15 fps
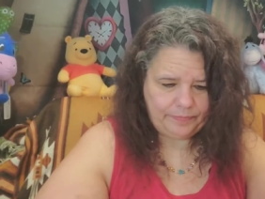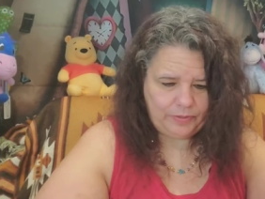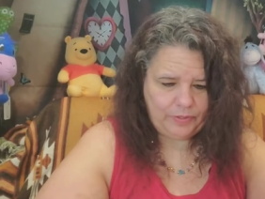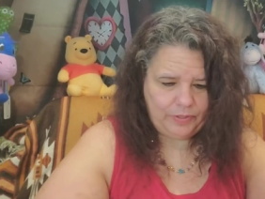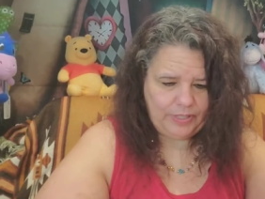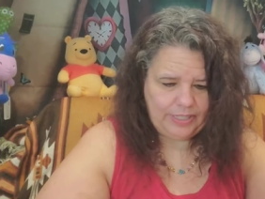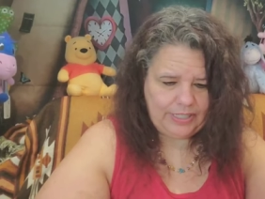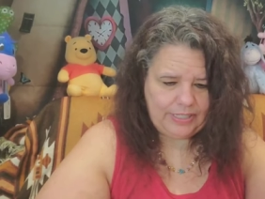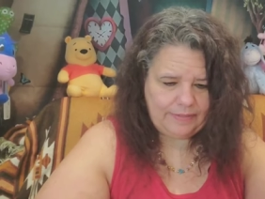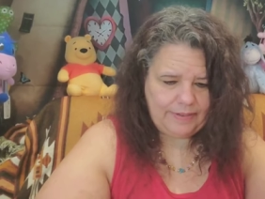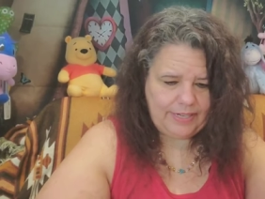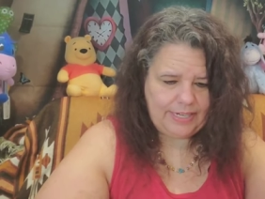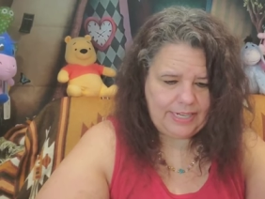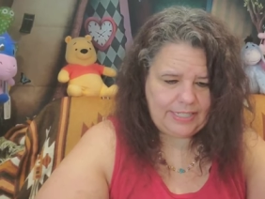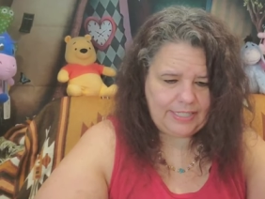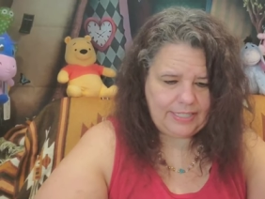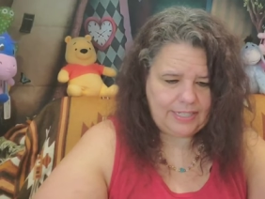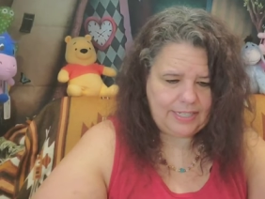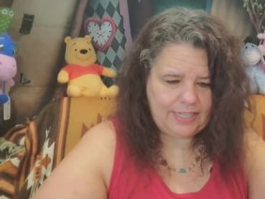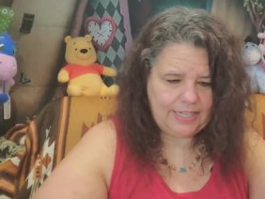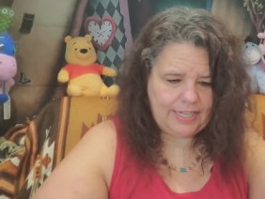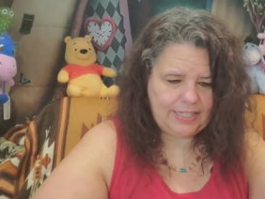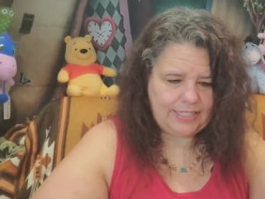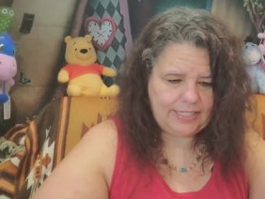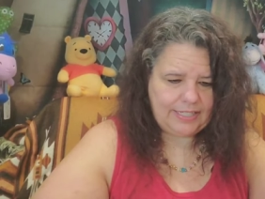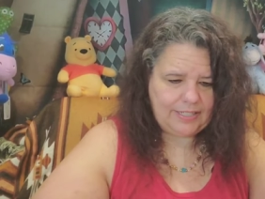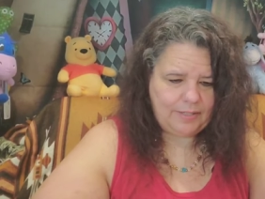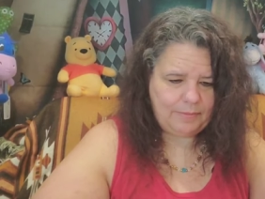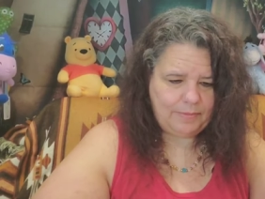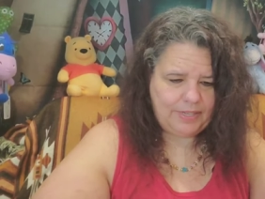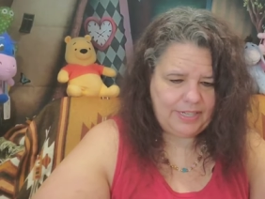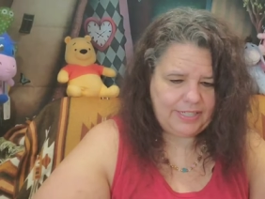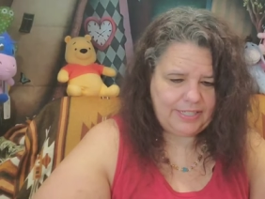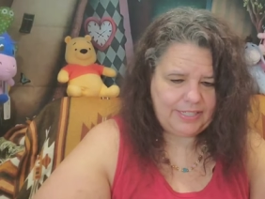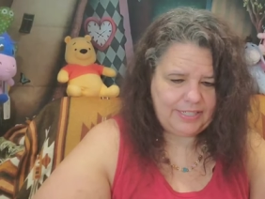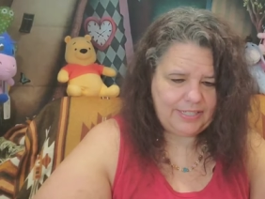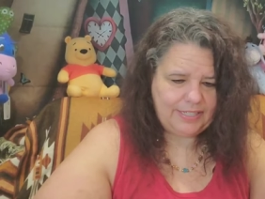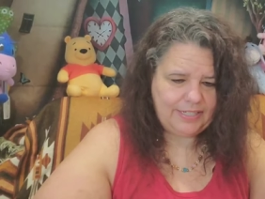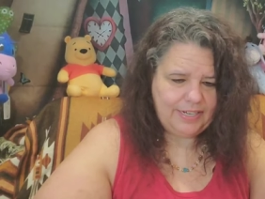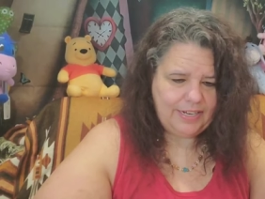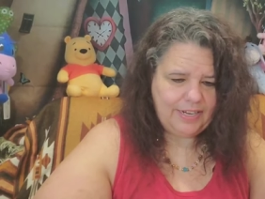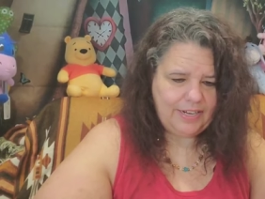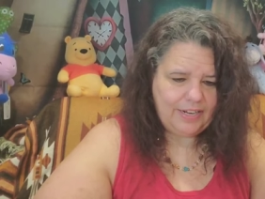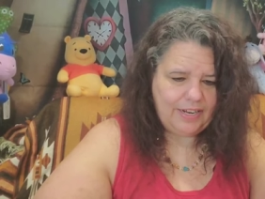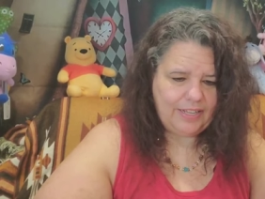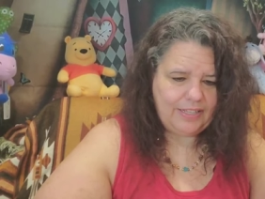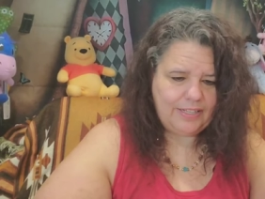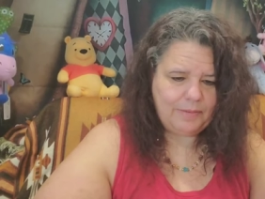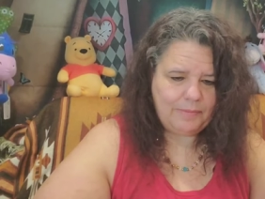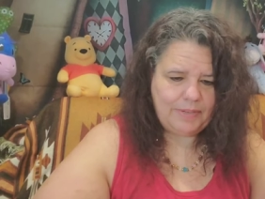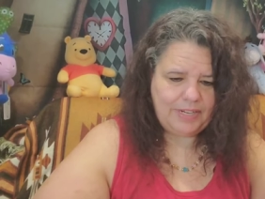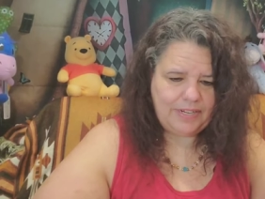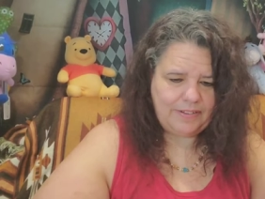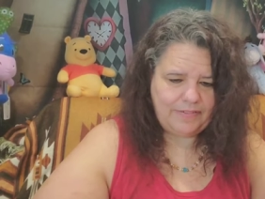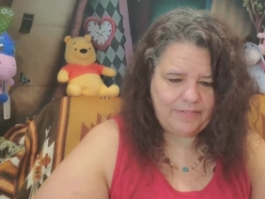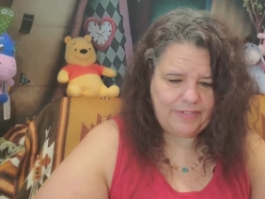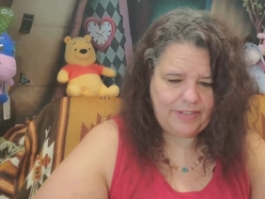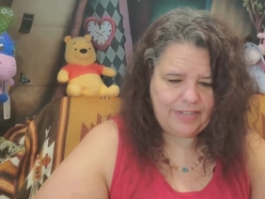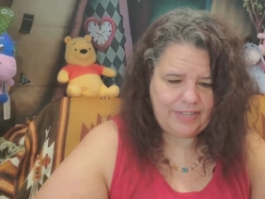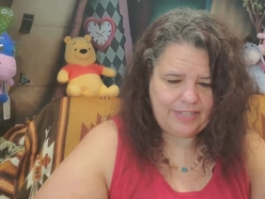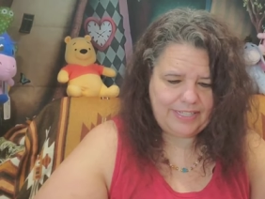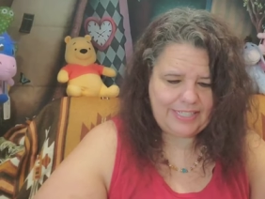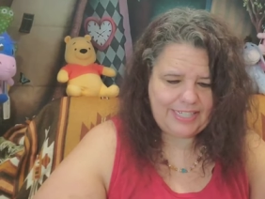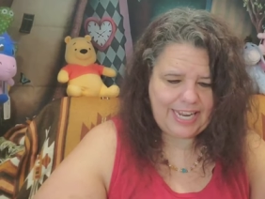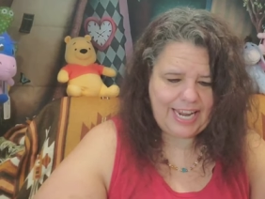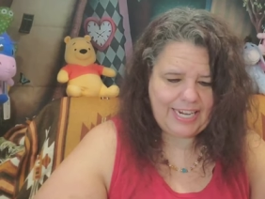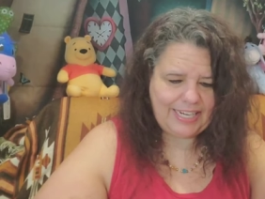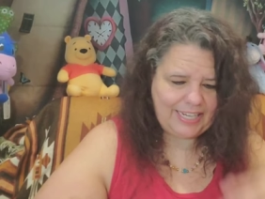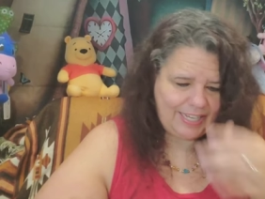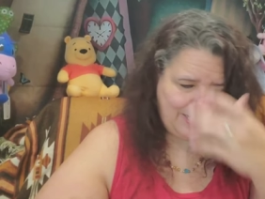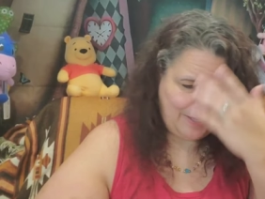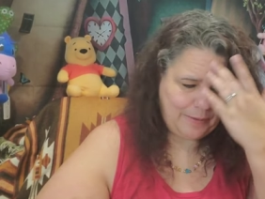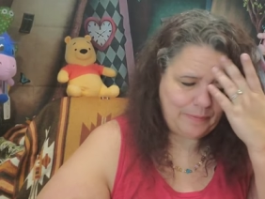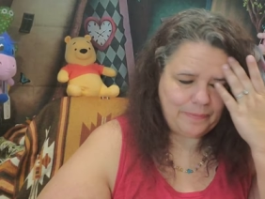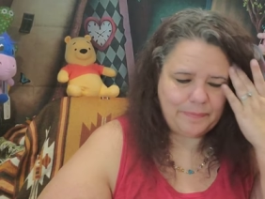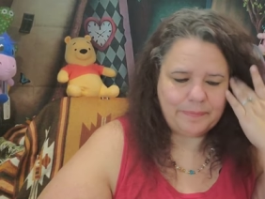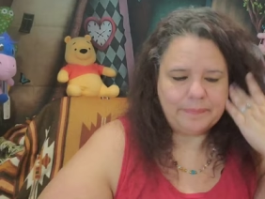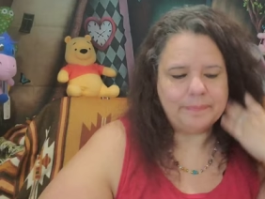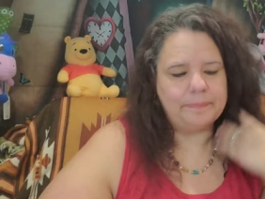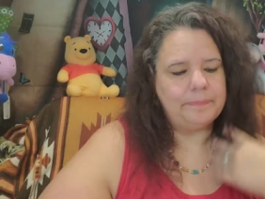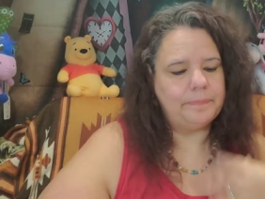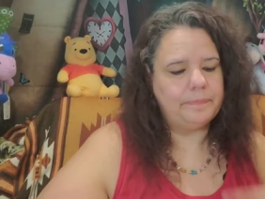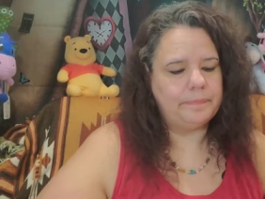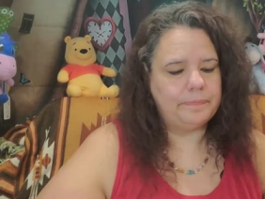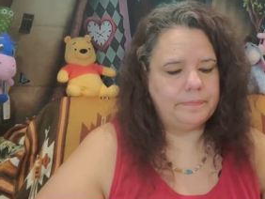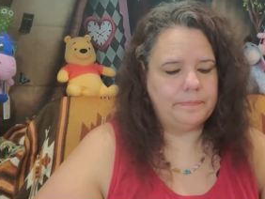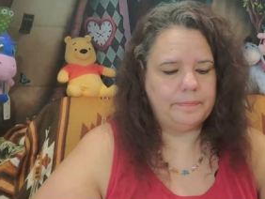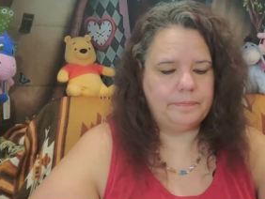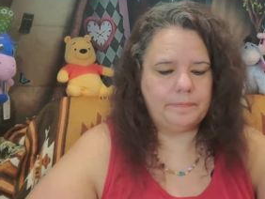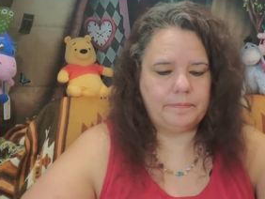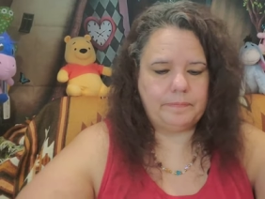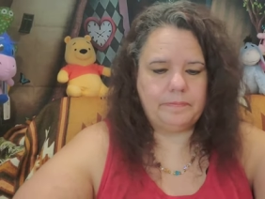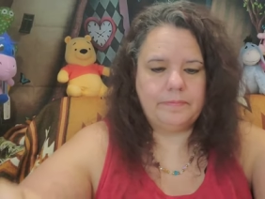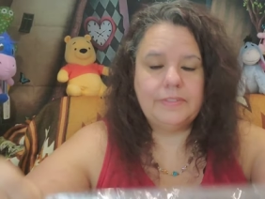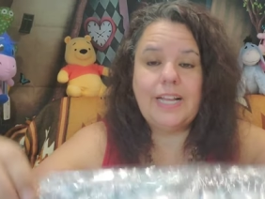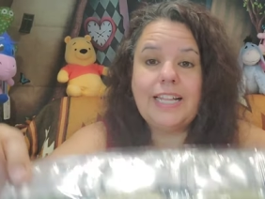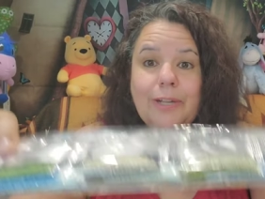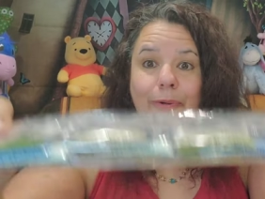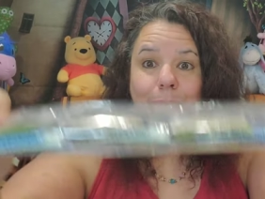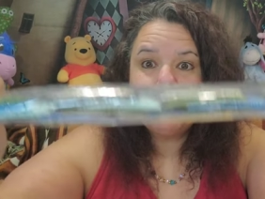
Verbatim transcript: Ooh, this one does look like it's a little bit of static in them. A little